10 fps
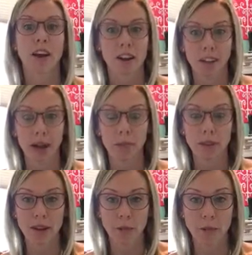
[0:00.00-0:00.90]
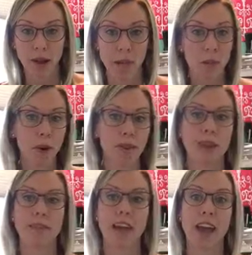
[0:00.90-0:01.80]
glam, double glam points,
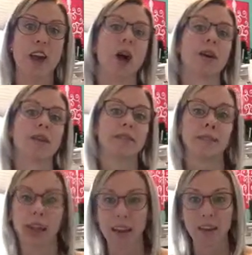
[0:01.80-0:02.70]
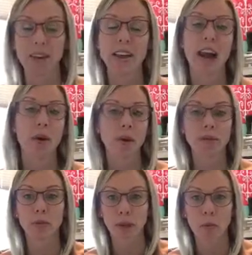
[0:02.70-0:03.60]
and they go insane. In fact, I
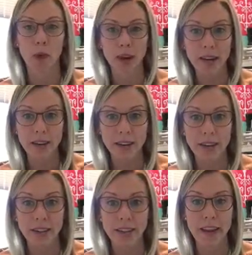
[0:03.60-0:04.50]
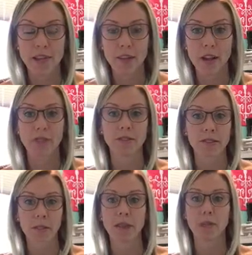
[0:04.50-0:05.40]
wasn't really wanting to sell $10,000 this
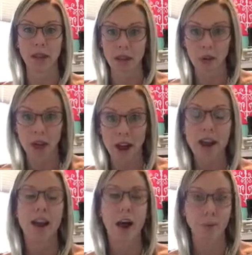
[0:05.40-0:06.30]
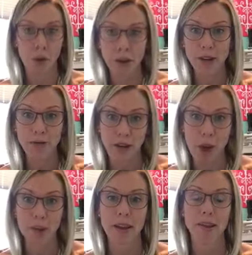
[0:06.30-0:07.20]
month, but you know what? I'm going to
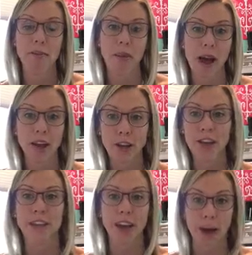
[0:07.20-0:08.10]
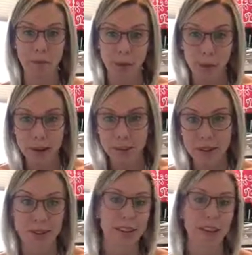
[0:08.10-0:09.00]
now because by goodness, I'm going to be
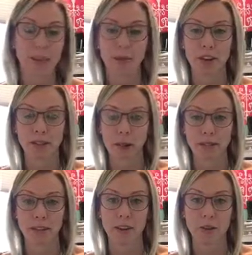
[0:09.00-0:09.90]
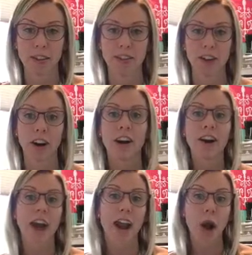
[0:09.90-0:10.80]
sitting on the beach in Mexico next year,
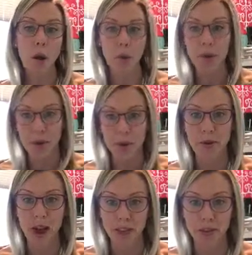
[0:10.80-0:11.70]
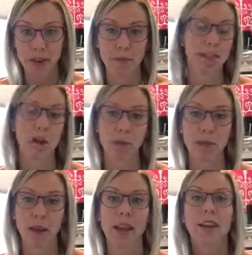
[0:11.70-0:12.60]
and I hope that you guys are going to be there with
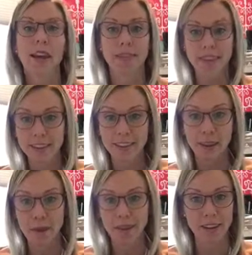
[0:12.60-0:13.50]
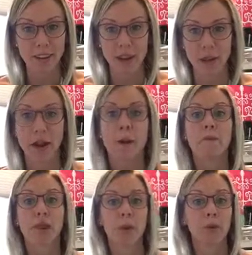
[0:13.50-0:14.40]
me, and this is the month to do it.
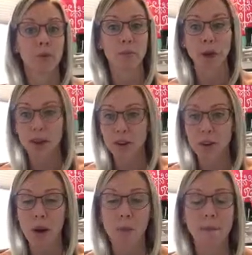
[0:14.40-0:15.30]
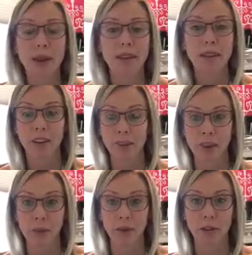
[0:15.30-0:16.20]
And with the brand new amazing
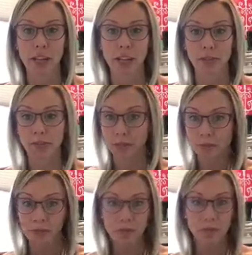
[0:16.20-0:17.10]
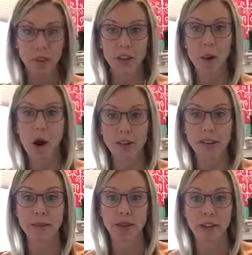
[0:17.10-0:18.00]
summer collection, you know, our
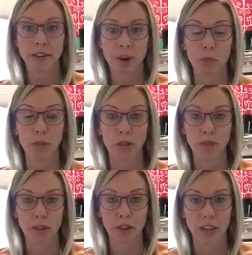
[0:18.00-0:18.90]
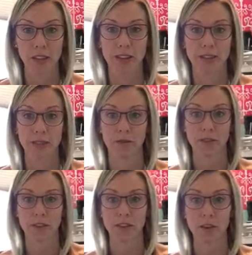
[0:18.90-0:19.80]
team got to go preview the collection in San
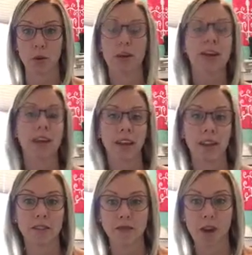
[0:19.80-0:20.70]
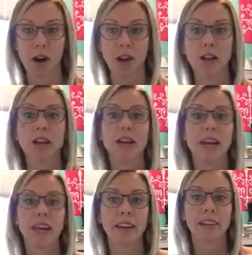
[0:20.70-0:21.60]
Francisco in the fall.
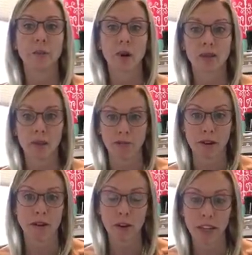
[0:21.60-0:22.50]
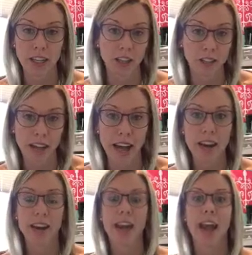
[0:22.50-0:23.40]
It is one of my favorite collections yet,
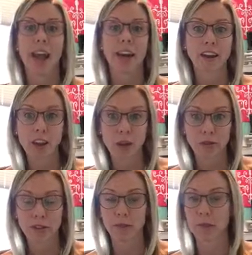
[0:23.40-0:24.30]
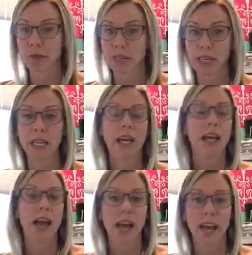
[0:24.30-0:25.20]
and the Hostess Boutique
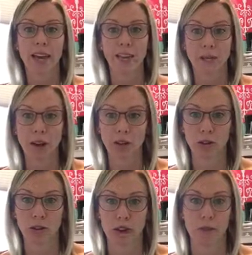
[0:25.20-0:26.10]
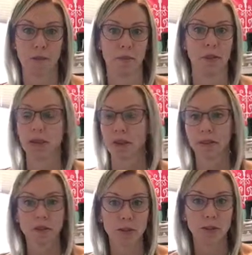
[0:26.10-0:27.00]
and the special
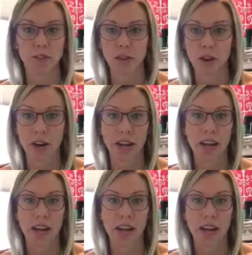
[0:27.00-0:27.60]
exclusives that they're gonna